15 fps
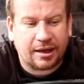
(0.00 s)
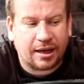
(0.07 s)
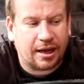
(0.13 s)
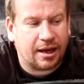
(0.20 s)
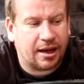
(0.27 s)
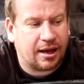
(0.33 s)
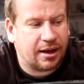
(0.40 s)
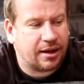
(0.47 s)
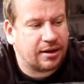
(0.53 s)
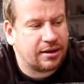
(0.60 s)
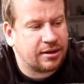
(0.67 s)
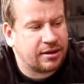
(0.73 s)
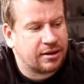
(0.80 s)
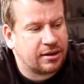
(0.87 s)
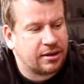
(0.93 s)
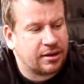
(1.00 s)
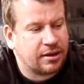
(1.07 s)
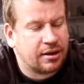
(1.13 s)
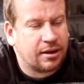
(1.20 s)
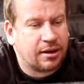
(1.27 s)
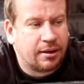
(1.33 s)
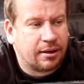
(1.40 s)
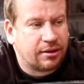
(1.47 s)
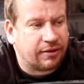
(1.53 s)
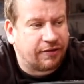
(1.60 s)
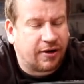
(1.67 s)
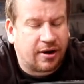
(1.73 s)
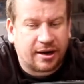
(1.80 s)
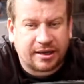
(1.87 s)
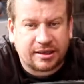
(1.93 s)
Uh, the
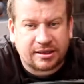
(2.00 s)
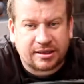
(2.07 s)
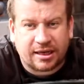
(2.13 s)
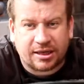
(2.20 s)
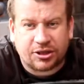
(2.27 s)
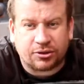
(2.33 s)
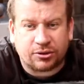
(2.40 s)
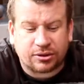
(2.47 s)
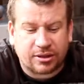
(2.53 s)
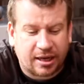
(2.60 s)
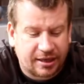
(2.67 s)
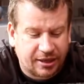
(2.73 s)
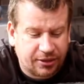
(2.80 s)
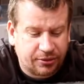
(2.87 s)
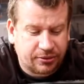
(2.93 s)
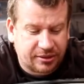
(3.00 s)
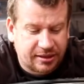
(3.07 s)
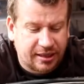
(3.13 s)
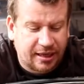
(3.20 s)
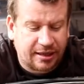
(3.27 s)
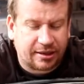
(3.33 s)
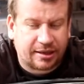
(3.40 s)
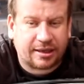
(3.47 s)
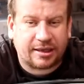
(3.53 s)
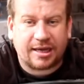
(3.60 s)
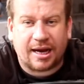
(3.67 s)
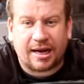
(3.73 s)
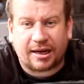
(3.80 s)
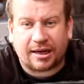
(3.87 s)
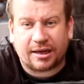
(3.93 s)
finings adjunct I use in the
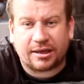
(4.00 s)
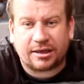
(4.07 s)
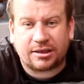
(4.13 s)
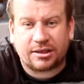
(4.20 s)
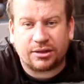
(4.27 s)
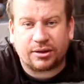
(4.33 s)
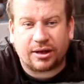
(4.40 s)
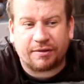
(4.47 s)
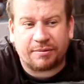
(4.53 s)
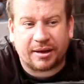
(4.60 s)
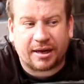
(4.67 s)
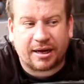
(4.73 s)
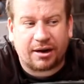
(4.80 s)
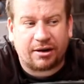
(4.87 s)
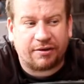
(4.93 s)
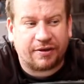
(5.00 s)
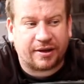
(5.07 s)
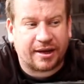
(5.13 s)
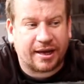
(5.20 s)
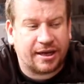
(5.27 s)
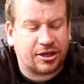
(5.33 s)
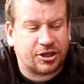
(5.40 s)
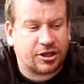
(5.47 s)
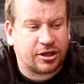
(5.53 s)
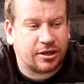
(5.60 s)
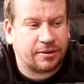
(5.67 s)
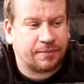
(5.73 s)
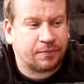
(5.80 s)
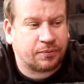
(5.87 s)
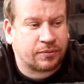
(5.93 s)
tank to give me
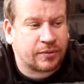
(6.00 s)
clarification.